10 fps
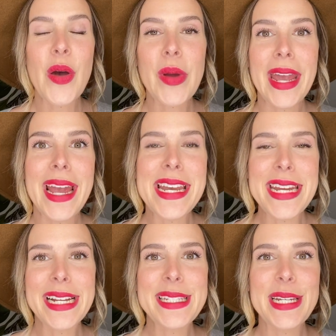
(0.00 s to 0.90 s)
Okay,
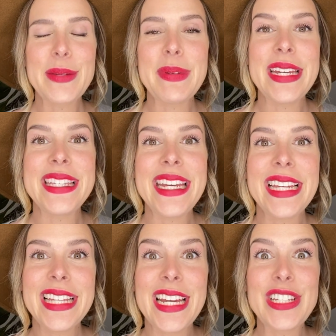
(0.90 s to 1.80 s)
next up is
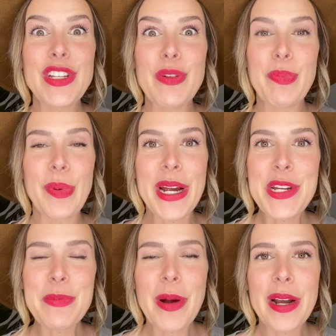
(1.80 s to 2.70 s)
Ilia's brand
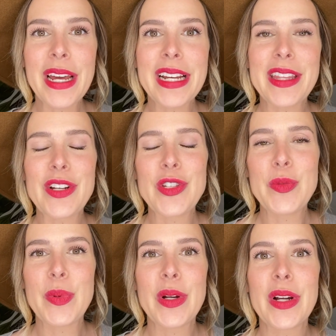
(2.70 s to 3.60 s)
new product, their
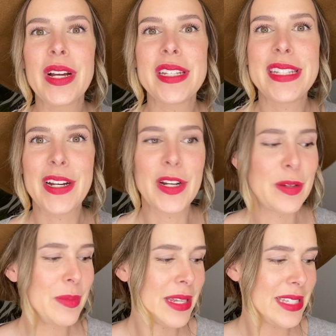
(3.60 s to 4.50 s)
Super
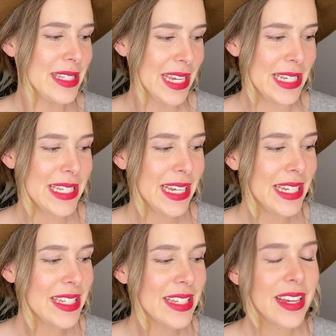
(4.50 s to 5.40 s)
Serum Skin
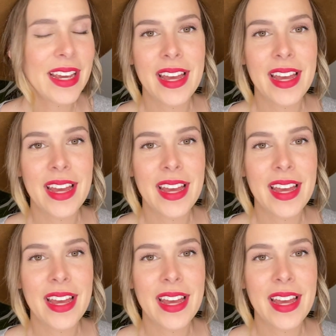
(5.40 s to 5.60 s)
Tint.